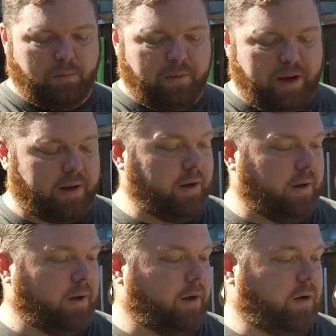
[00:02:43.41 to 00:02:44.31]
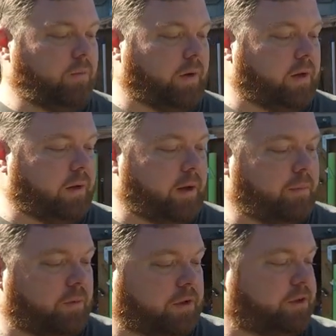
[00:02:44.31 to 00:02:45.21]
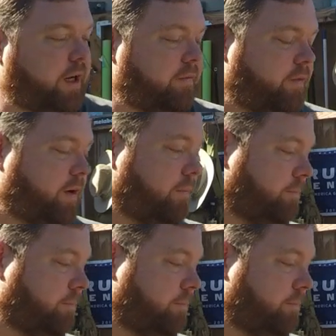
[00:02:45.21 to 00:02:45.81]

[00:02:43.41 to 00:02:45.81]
bite with the clamp on the shaft there.